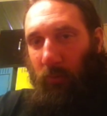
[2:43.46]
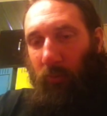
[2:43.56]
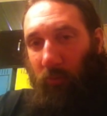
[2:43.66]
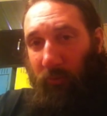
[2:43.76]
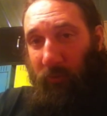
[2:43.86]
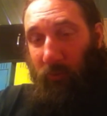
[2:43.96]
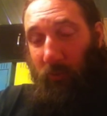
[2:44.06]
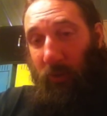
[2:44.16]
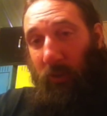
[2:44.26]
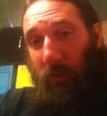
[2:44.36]
Who is
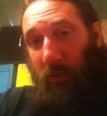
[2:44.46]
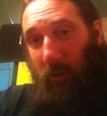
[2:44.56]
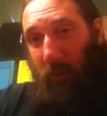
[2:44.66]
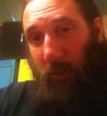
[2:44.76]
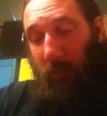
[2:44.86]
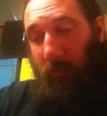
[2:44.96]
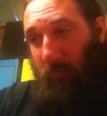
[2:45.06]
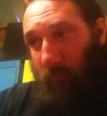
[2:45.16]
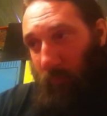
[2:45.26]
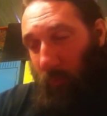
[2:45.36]
doing it?
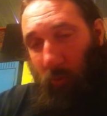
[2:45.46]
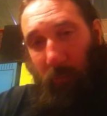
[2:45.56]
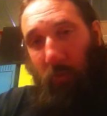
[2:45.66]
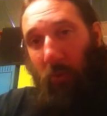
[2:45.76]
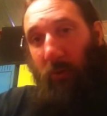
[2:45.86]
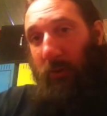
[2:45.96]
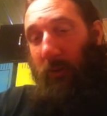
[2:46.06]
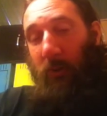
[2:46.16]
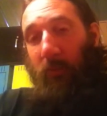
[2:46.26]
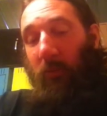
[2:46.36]
And more
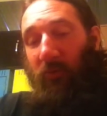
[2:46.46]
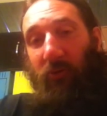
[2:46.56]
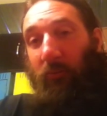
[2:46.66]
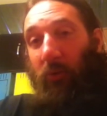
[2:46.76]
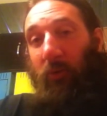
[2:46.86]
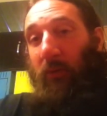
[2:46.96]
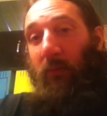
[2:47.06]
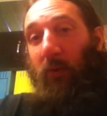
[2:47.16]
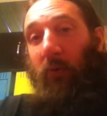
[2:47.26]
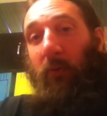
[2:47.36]
importantly, most importantly of
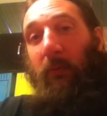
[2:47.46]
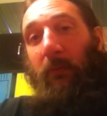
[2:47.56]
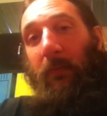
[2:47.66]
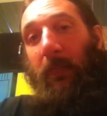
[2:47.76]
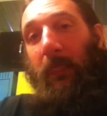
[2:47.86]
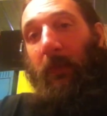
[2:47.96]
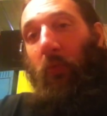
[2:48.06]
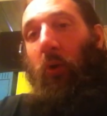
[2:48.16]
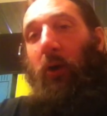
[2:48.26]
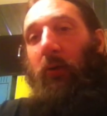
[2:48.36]
all,
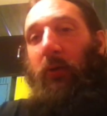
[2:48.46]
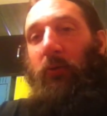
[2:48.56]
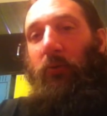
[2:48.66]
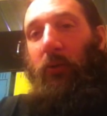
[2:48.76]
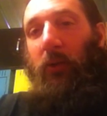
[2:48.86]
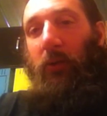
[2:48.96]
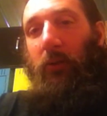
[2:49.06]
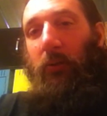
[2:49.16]
why are they doing it?